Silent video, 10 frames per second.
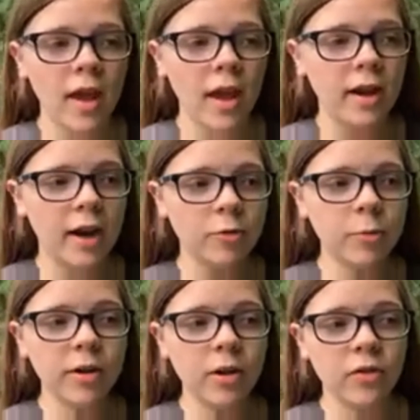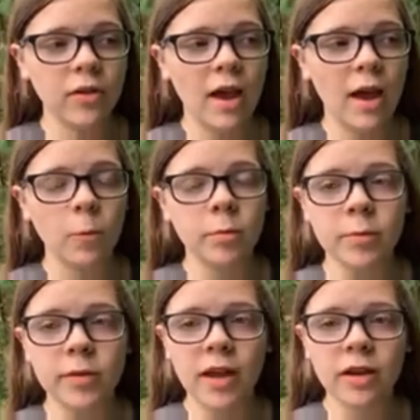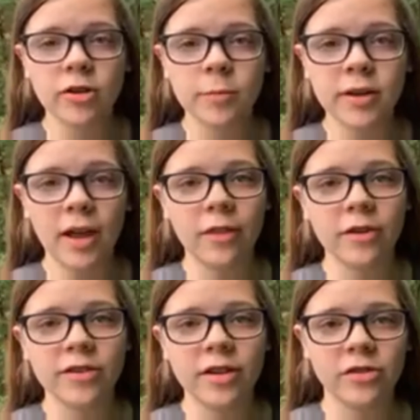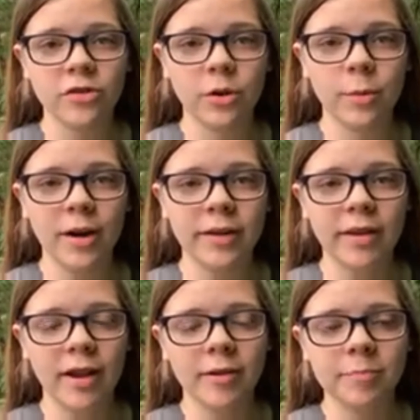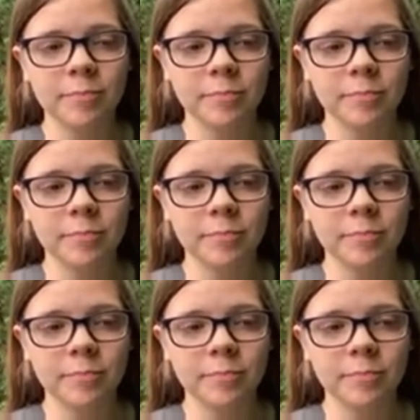and everyone else that helped put that trip together in such a short amount of time.